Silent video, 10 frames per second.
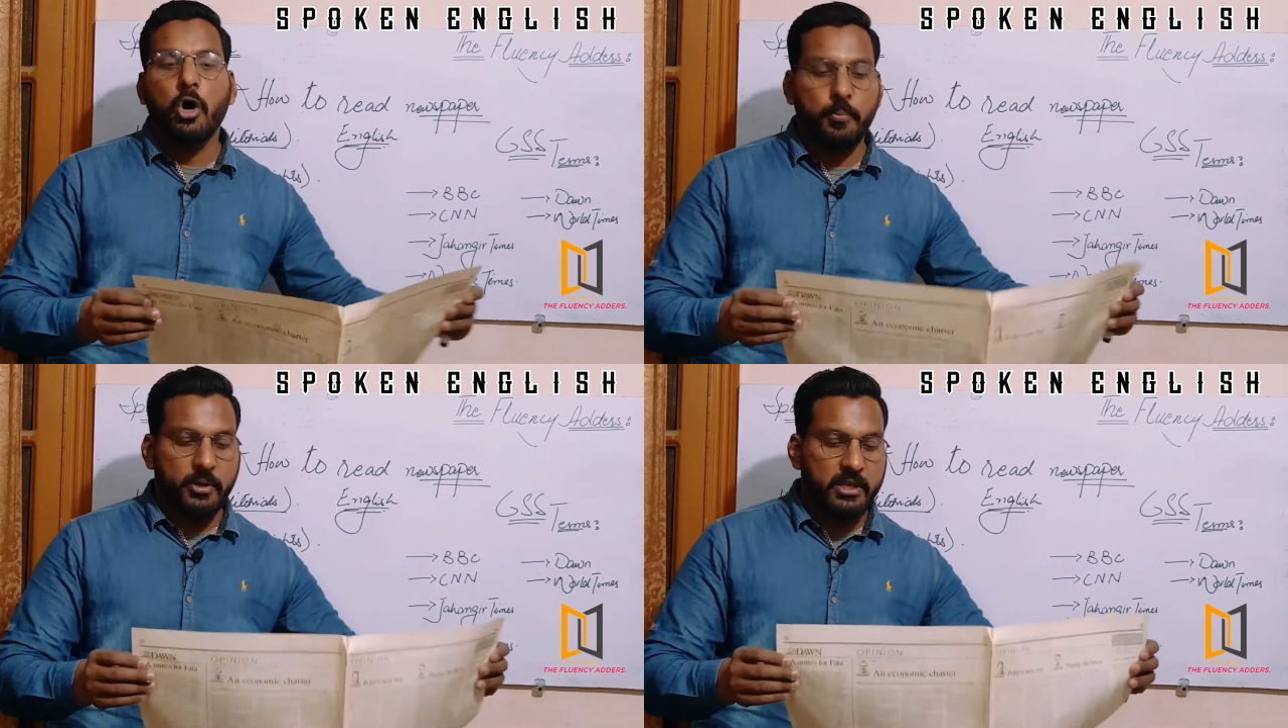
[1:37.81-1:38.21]

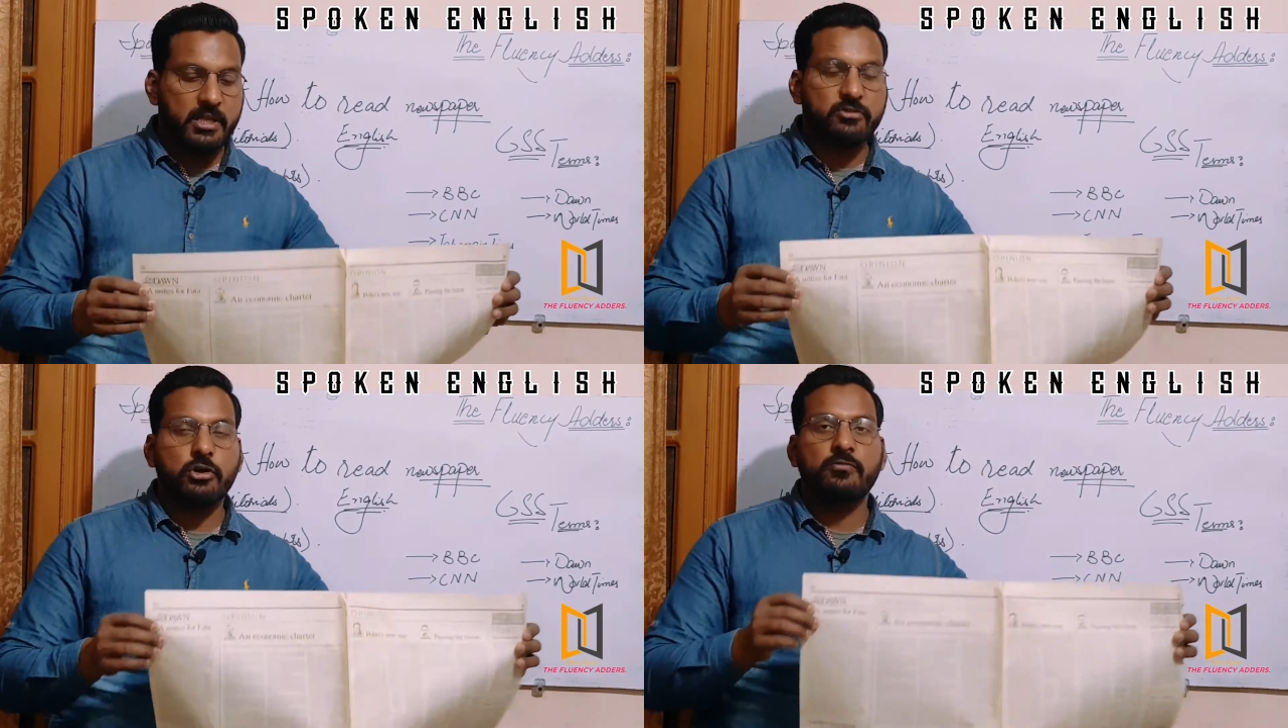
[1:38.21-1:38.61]

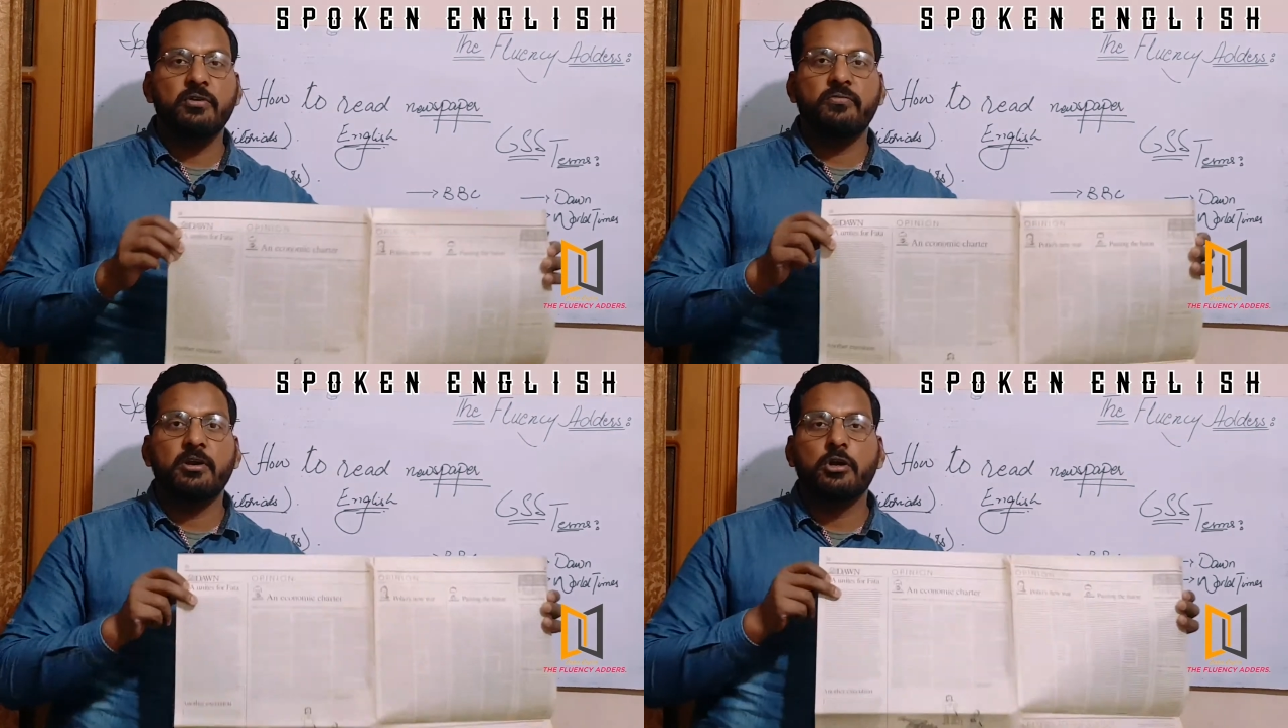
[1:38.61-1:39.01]
opinions of
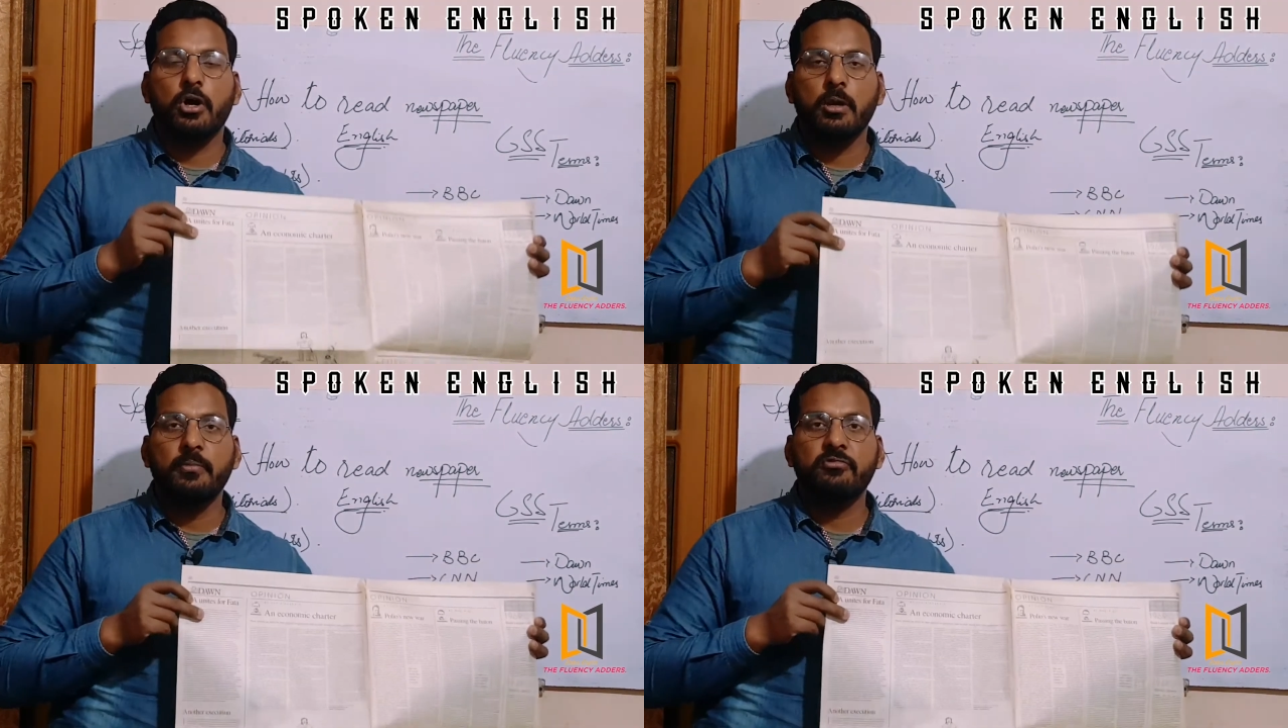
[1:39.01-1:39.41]
different
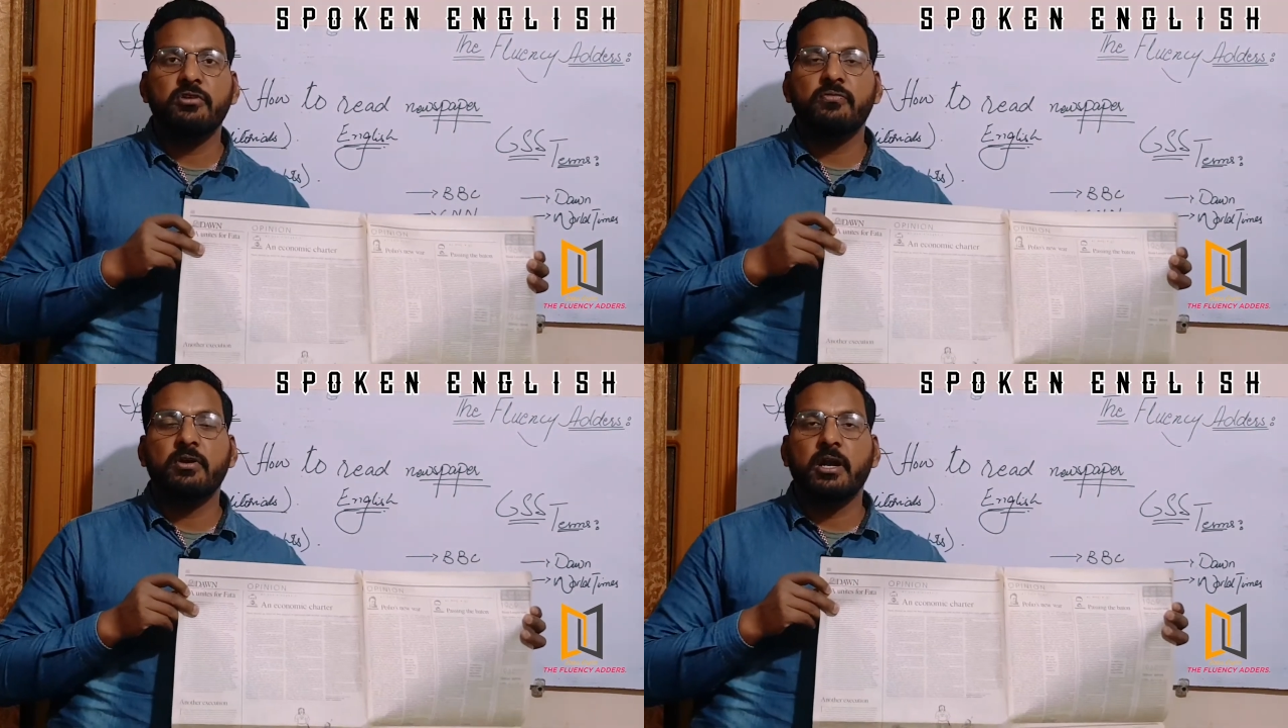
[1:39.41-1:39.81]
columnists,
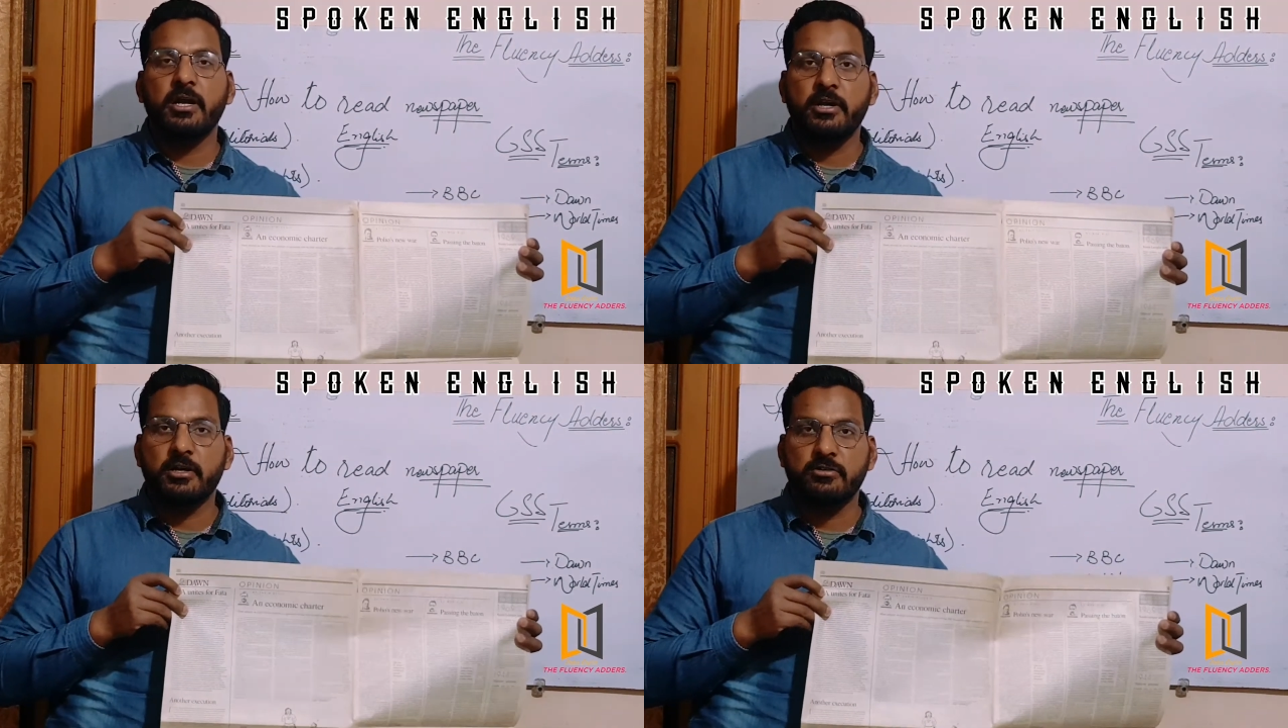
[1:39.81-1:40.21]
different
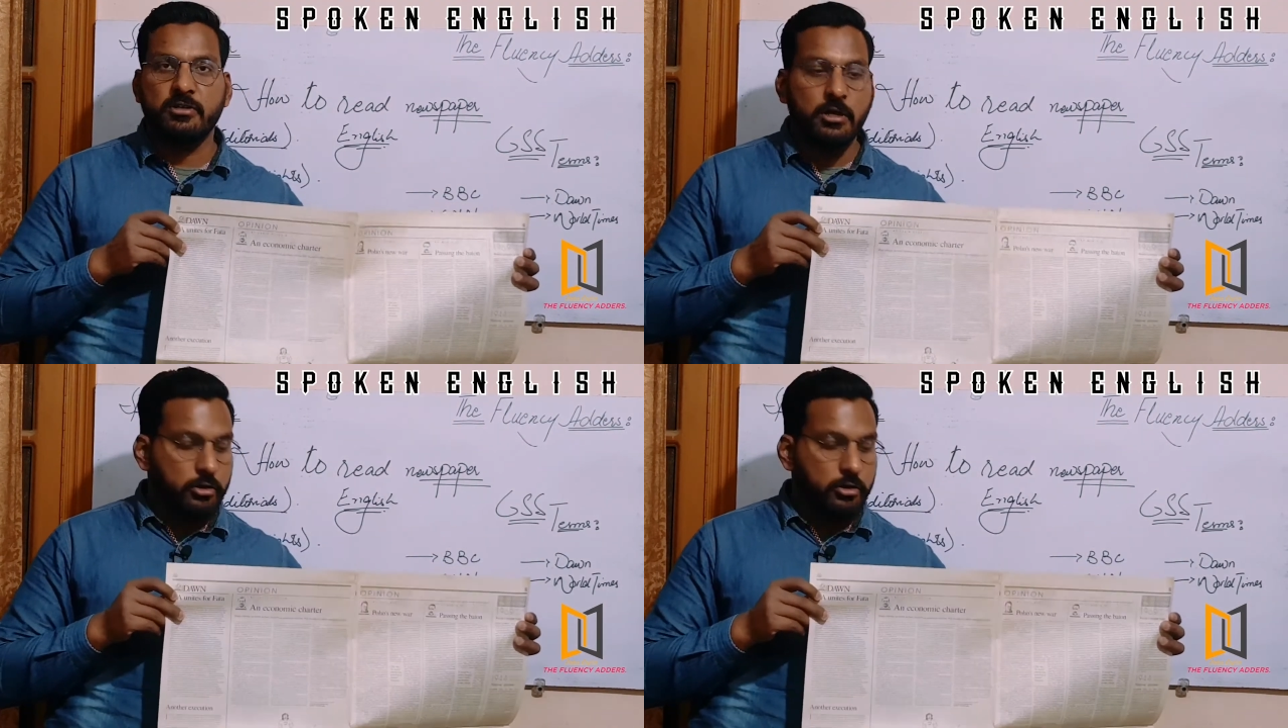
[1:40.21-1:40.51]
editors.